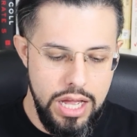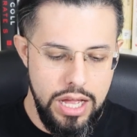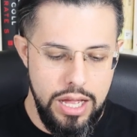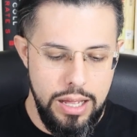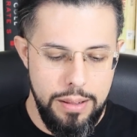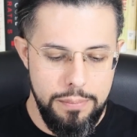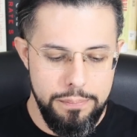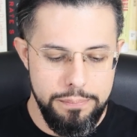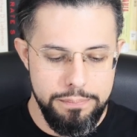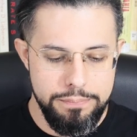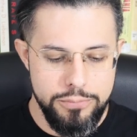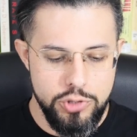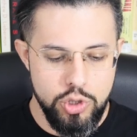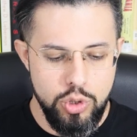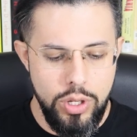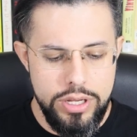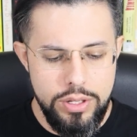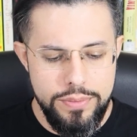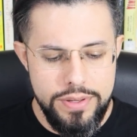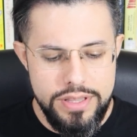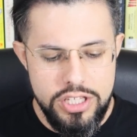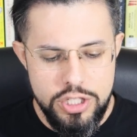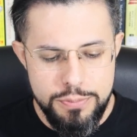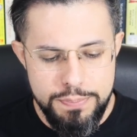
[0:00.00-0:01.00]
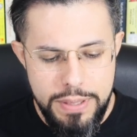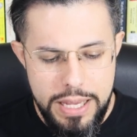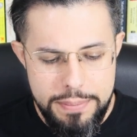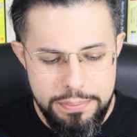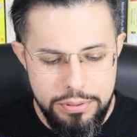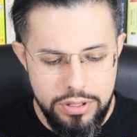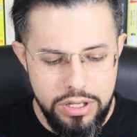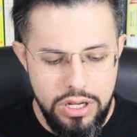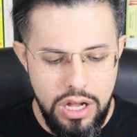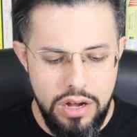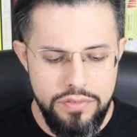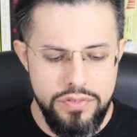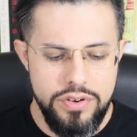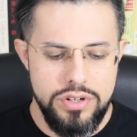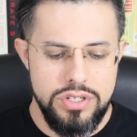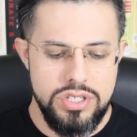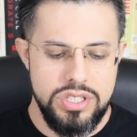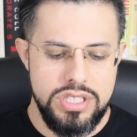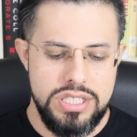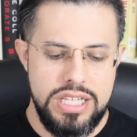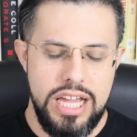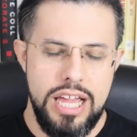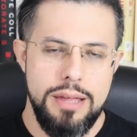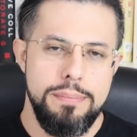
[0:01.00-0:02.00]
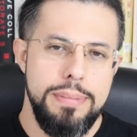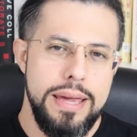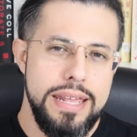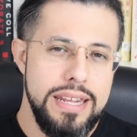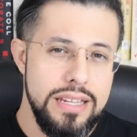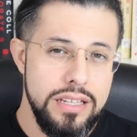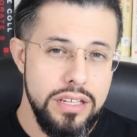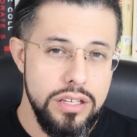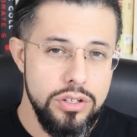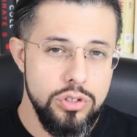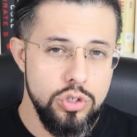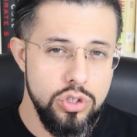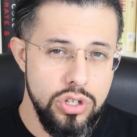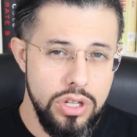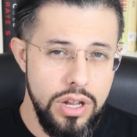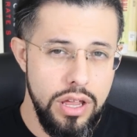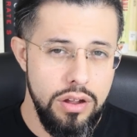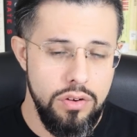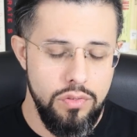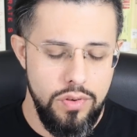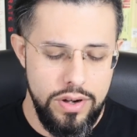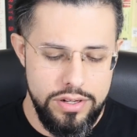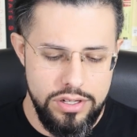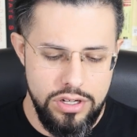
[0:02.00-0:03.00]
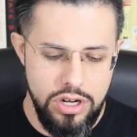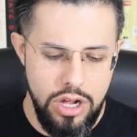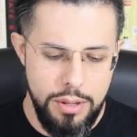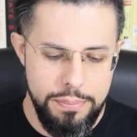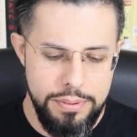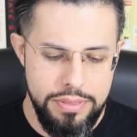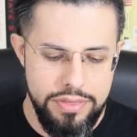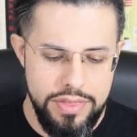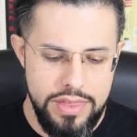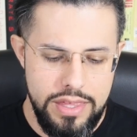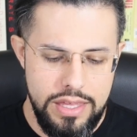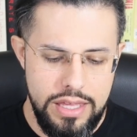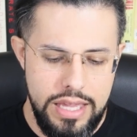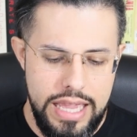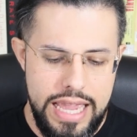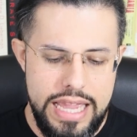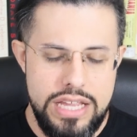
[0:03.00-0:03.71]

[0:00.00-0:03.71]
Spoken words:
So anyway, this paper covers diabetic retinopathy,